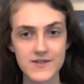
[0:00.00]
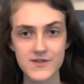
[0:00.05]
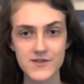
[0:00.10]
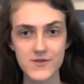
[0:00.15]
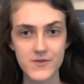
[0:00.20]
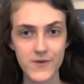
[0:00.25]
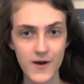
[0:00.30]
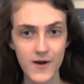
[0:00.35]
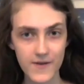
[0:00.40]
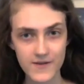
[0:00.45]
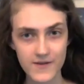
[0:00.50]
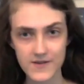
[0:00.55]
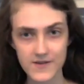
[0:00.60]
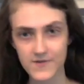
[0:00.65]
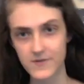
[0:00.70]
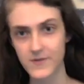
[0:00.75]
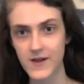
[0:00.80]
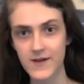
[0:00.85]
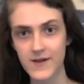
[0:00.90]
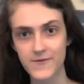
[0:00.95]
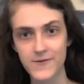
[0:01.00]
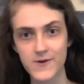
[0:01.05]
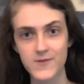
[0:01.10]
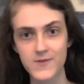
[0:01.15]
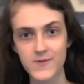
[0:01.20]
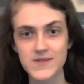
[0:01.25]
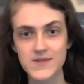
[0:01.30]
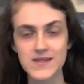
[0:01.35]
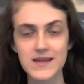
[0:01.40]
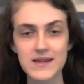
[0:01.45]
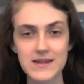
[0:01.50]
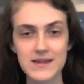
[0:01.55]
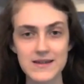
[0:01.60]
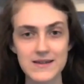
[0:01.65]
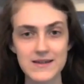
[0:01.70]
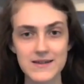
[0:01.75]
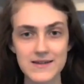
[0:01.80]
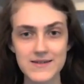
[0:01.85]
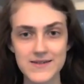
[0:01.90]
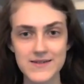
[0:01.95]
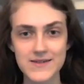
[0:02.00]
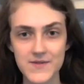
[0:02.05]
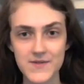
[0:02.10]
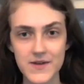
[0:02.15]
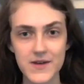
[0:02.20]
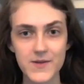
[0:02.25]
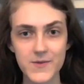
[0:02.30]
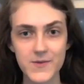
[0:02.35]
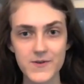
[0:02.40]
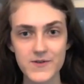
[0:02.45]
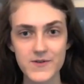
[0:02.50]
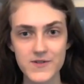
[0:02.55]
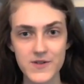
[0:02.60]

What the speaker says: to all the different platforms that it is available.